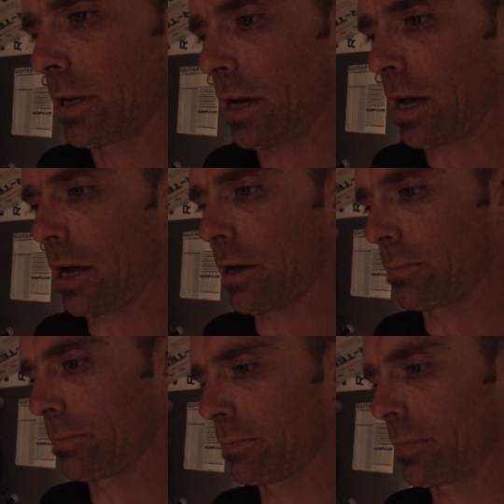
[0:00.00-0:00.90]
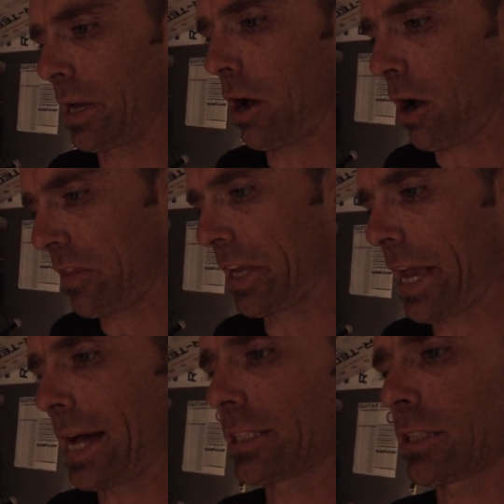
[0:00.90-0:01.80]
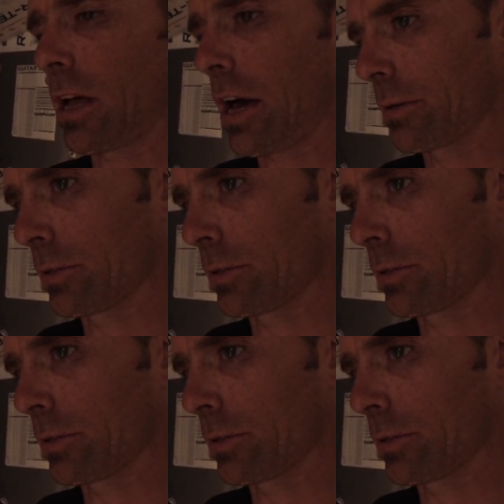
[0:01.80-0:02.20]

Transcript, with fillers: um, and on the gas a lot, it